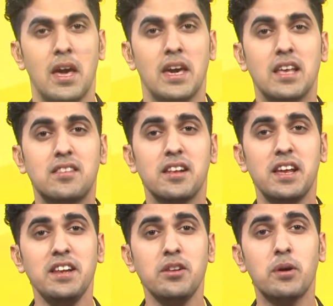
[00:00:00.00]
It's an
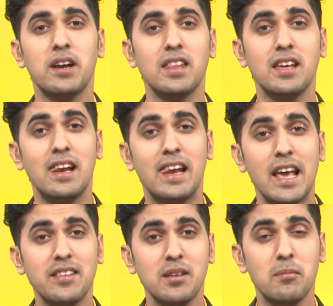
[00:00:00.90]
end to another
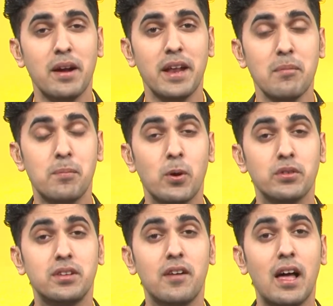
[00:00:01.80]
lazy Monday
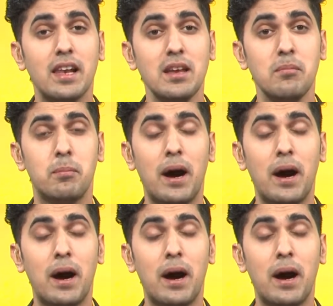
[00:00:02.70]
post Diwali,